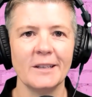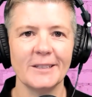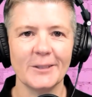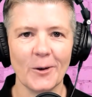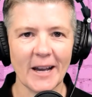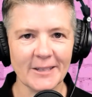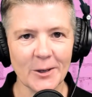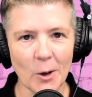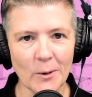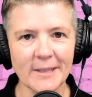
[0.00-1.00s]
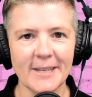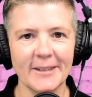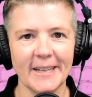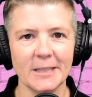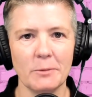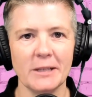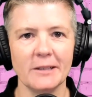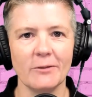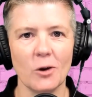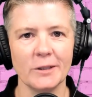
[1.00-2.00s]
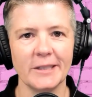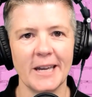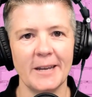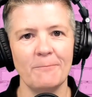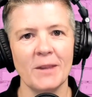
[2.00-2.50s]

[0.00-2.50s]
So as you go into your next piece of content,